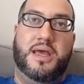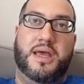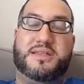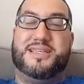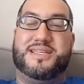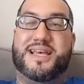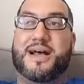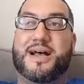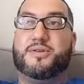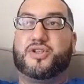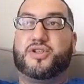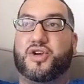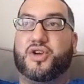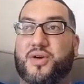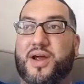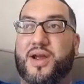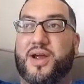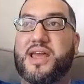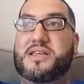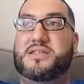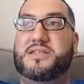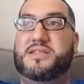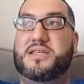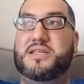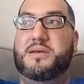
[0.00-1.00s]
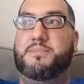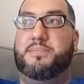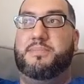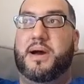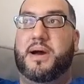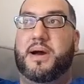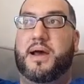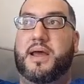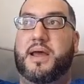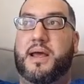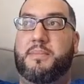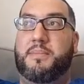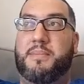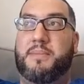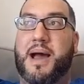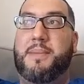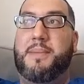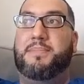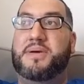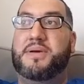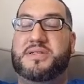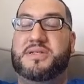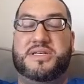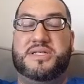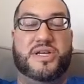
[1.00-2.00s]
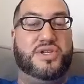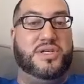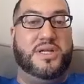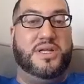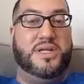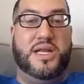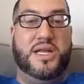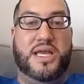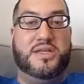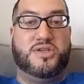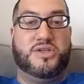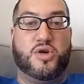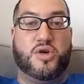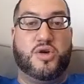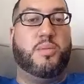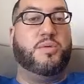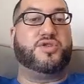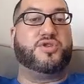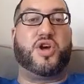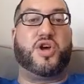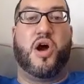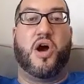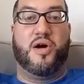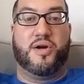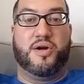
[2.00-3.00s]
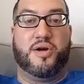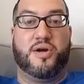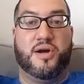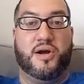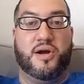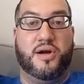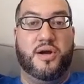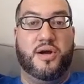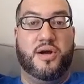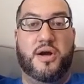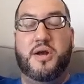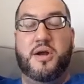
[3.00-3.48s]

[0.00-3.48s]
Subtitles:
sounds crazy, but in my position, it's almost harder.